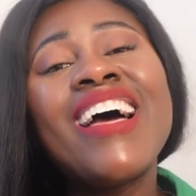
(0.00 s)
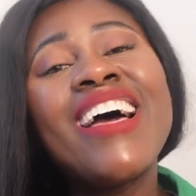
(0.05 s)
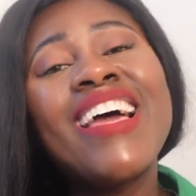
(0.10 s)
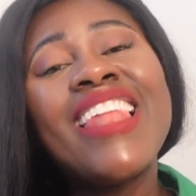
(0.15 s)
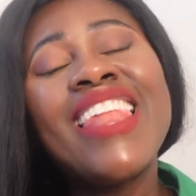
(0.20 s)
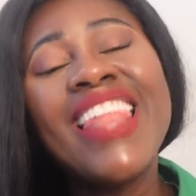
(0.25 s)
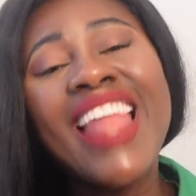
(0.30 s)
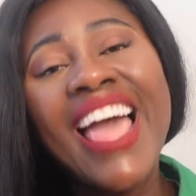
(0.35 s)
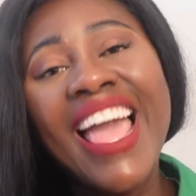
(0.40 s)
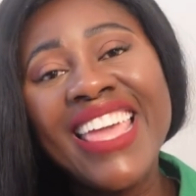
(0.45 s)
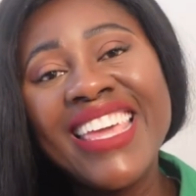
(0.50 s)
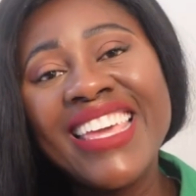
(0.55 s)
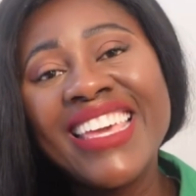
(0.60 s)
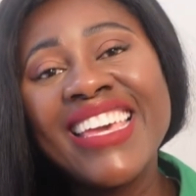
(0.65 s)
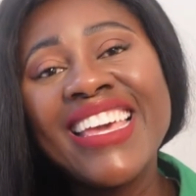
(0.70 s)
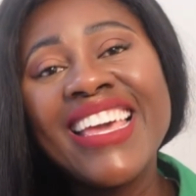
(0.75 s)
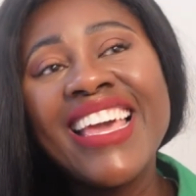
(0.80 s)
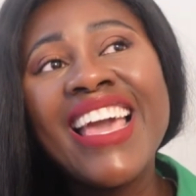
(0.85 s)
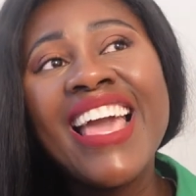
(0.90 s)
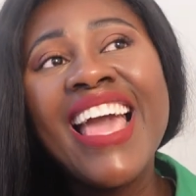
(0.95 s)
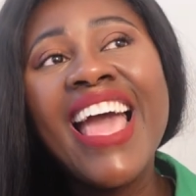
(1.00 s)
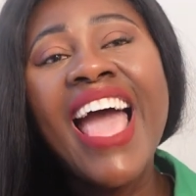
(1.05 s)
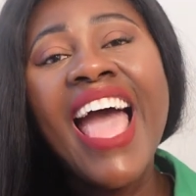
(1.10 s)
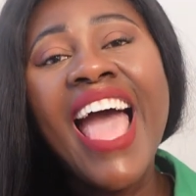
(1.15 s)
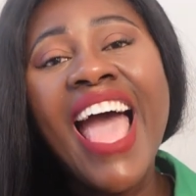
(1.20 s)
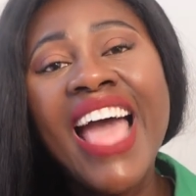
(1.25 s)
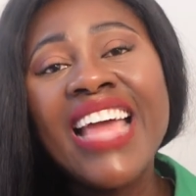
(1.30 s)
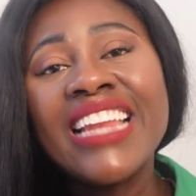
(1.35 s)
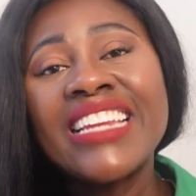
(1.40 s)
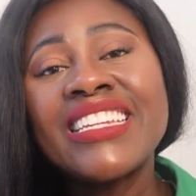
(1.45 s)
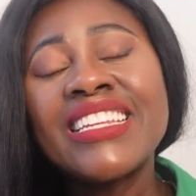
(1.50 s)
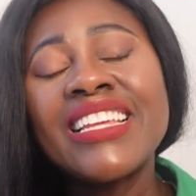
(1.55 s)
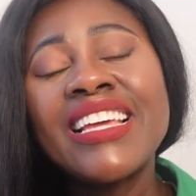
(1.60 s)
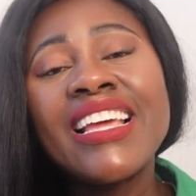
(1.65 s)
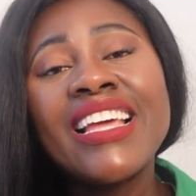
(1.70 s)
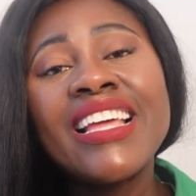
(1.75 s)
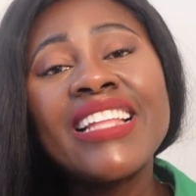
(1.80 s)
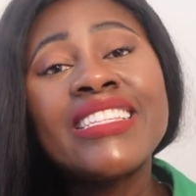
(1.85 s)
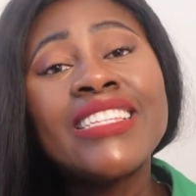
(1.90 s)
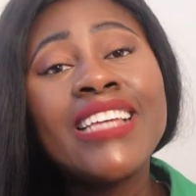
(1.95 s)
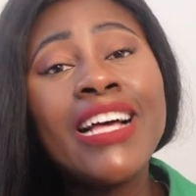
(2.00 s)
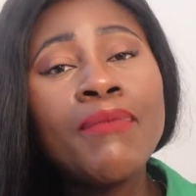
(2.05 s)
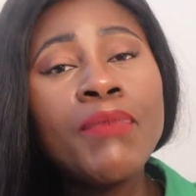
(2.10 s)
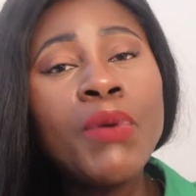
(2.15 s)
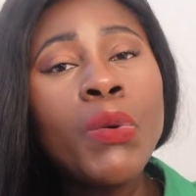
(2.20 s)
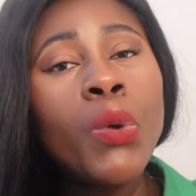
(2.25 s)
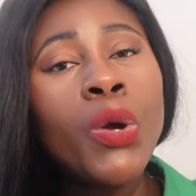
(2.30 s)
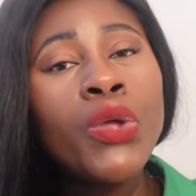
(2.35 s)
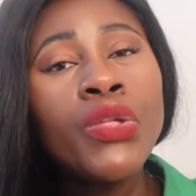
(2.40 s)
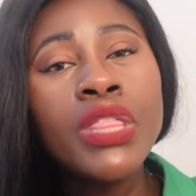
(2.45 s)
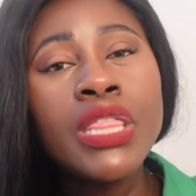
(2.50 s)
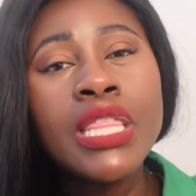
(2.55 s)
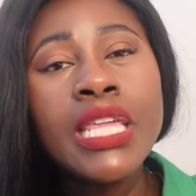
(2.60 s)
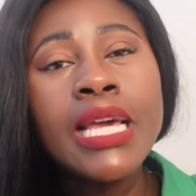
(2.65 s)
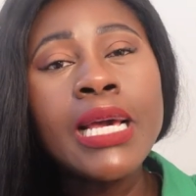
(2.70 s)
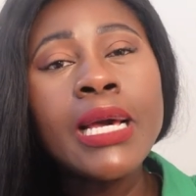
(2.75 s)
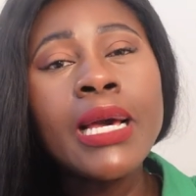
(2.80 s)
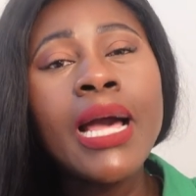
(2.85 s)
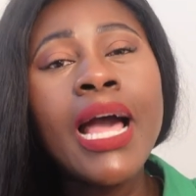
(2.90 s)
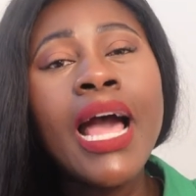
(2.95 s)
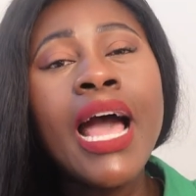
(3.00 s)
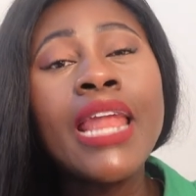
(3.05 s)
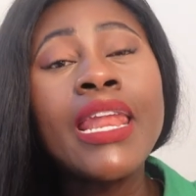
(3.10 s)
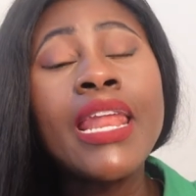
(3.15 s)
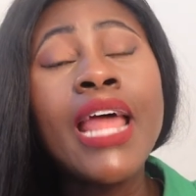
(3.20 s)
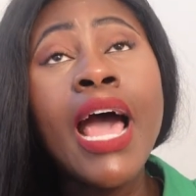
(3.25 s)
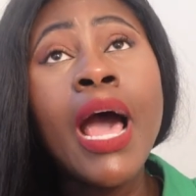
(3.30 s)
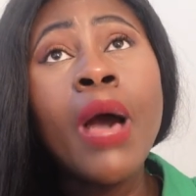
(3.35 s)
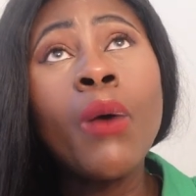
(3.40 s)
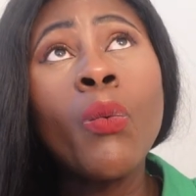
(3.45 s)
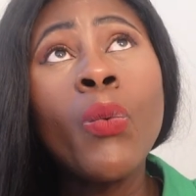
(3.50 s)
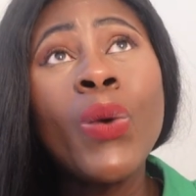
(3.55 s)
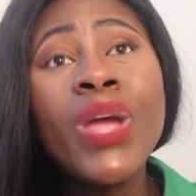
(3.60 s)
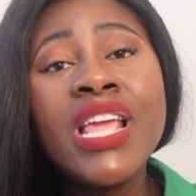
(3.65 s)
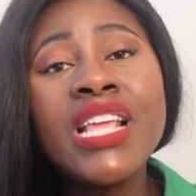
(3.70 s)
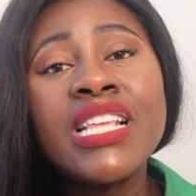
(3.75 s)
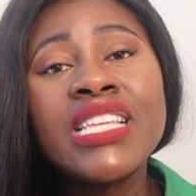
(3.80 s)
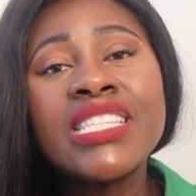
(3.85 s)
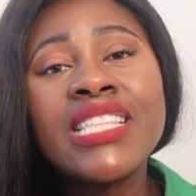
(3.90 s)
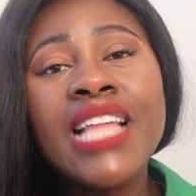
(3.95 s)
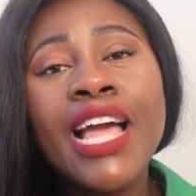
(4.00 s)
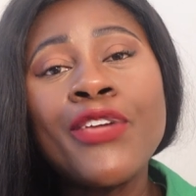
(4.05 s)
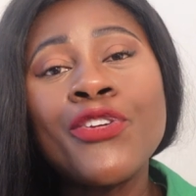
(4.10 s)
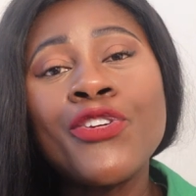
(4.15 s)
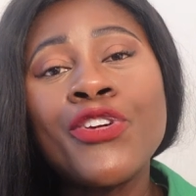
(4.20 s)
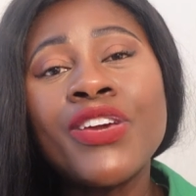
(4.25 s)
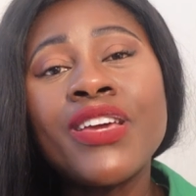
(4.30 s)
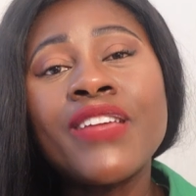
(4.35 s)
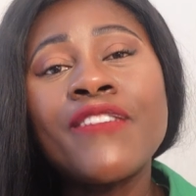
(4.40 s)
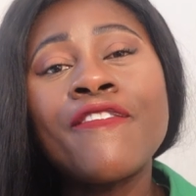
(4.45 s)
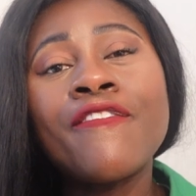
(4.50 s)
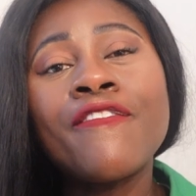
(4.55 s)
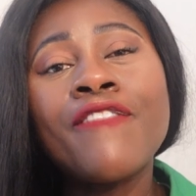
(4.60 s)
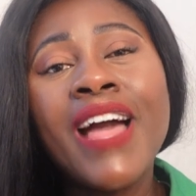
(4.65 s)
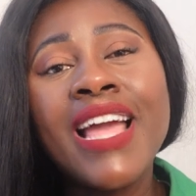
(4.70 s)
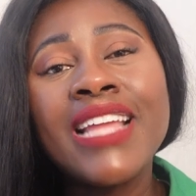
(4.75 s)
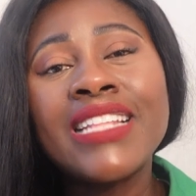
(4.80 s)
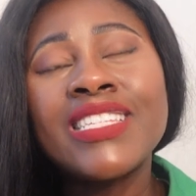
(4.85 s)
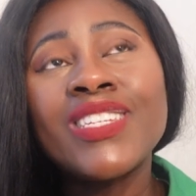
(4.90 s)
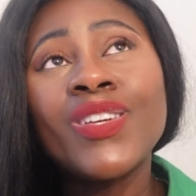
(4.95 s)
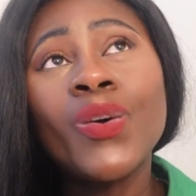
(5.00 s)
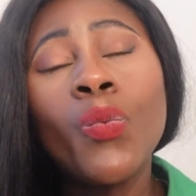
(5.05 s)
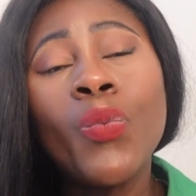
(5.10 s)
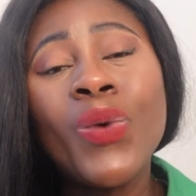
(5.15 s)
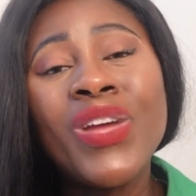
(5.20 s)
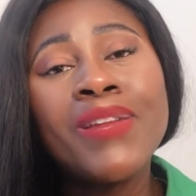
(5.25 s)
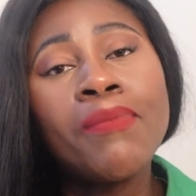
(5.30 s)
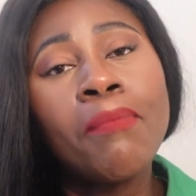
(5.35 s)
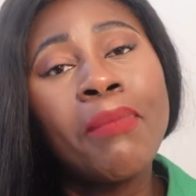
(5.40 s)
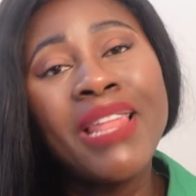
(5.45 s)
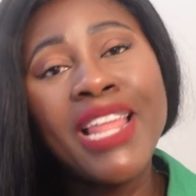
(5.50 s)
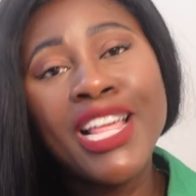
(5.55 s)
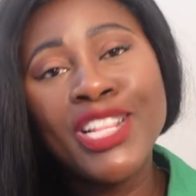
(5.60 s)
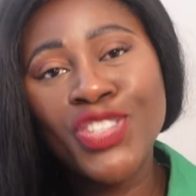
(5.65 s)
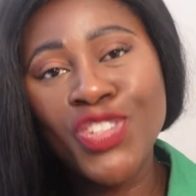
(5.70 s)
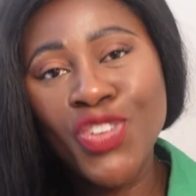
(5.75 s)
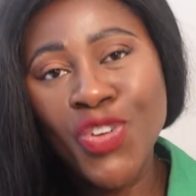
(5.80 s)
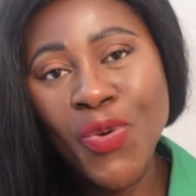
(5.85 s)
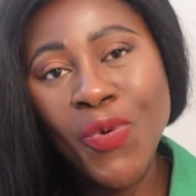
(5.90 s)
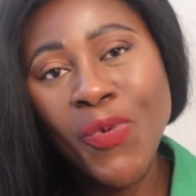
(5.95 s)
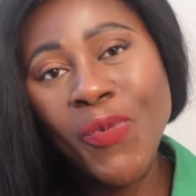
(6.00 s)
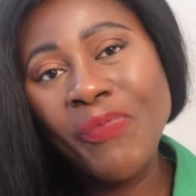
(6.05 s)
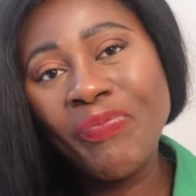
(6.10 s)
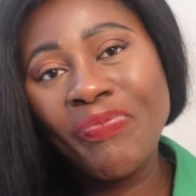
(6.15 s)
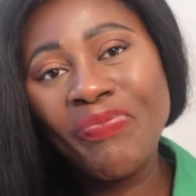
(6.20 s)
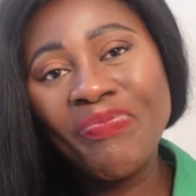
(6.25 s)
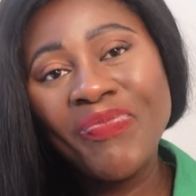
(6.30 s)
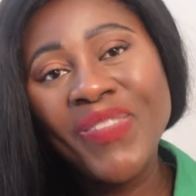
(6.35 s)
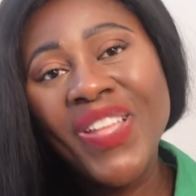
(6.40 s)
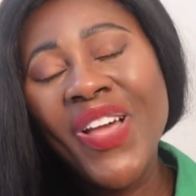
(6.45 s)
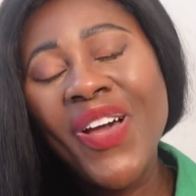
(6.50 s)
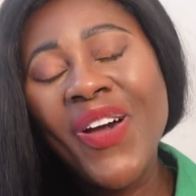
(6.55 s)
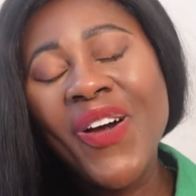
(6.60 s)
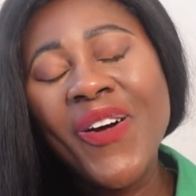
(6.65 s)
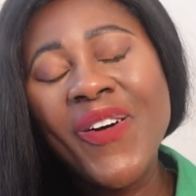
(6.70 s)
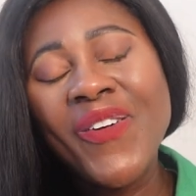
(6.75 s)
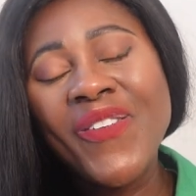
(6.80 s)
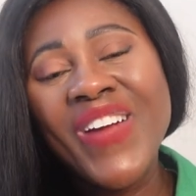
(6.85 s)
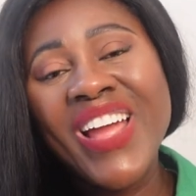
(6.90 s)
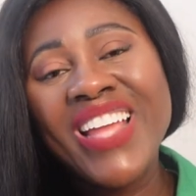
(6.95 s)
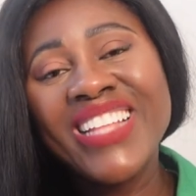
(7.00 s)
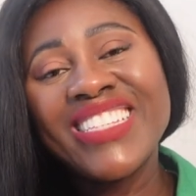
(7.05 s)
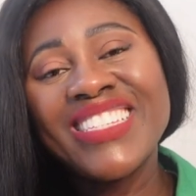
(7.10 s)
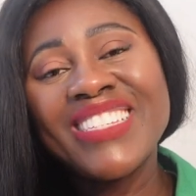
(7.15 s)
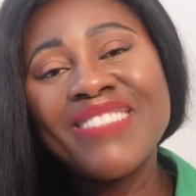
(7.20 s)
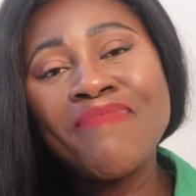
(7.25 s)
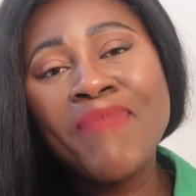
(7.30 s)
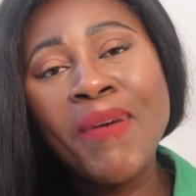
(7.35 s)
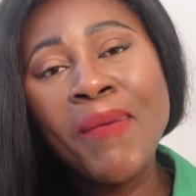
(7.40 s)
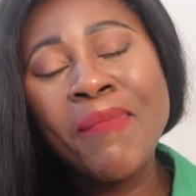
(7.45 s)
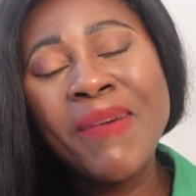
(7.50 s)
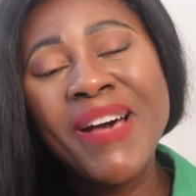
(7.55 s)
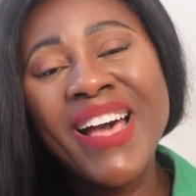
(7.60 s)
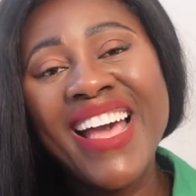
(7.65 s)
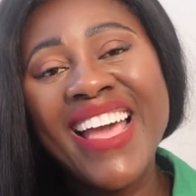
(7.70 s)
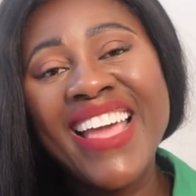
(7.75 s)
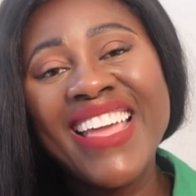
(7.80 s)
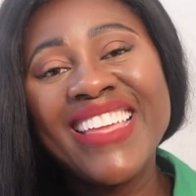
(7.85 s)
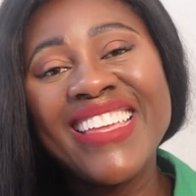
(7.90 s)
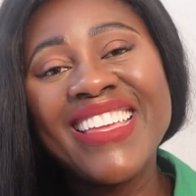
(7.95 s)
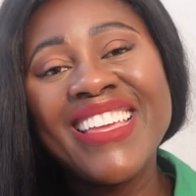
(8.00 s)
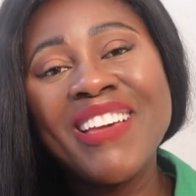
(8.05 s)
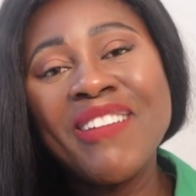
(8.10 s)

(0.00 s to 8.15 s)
like, and tell me what you think and how ways that you can fight a weight plateau. All right, bye-bye.